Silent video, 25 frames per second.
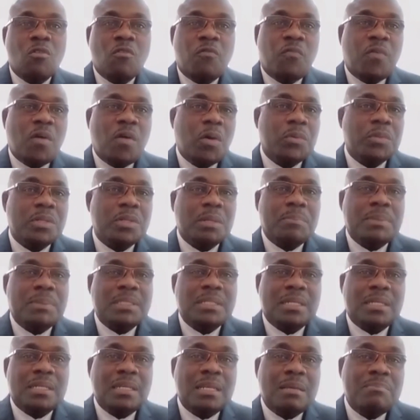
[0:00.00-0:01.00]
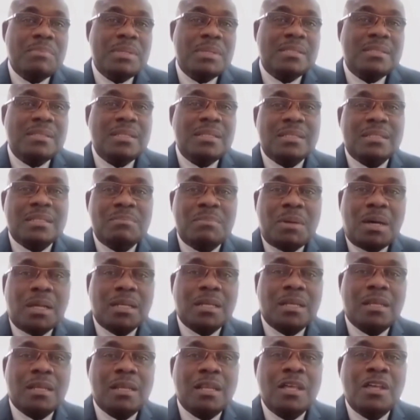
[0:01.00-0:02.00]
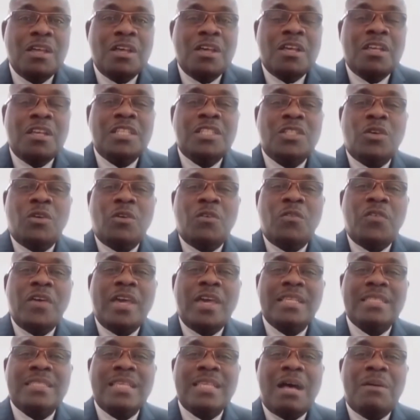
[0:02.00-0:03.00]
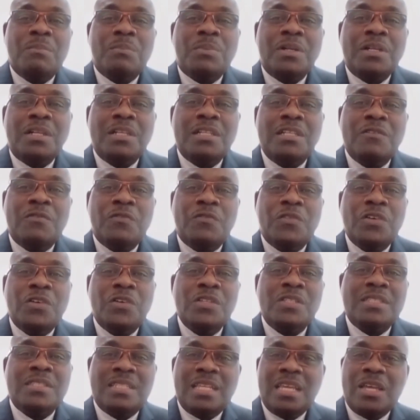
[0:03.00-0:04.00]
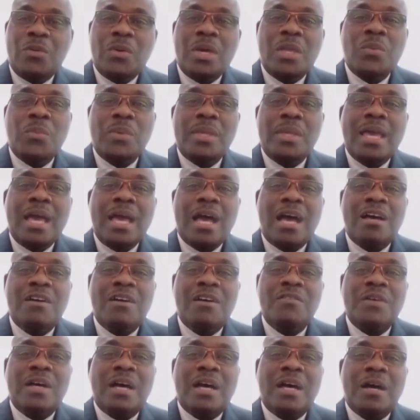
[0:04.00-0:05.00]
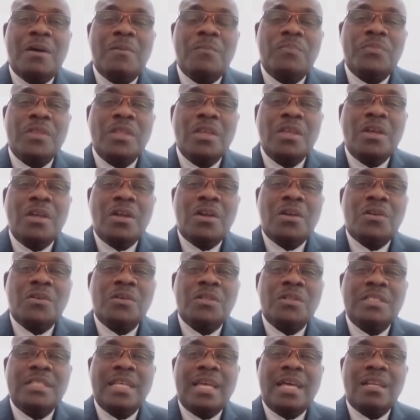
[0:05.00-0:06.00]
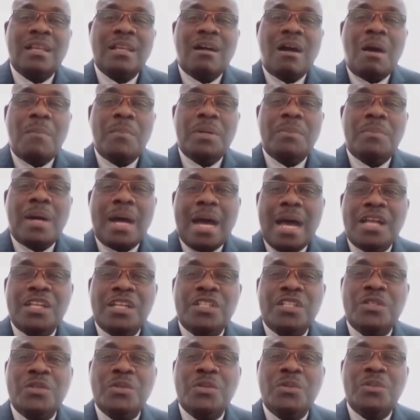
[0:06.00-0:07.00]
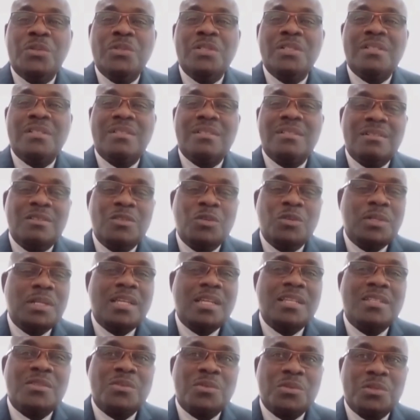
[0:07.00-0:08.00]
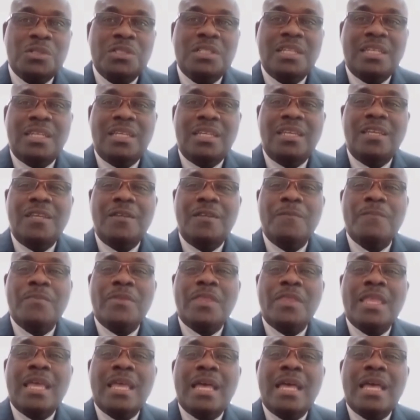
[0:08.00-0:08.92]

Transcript: go forward a particular business model? So for example, the first day when we have Rodel Comabash, who is known as Rodi,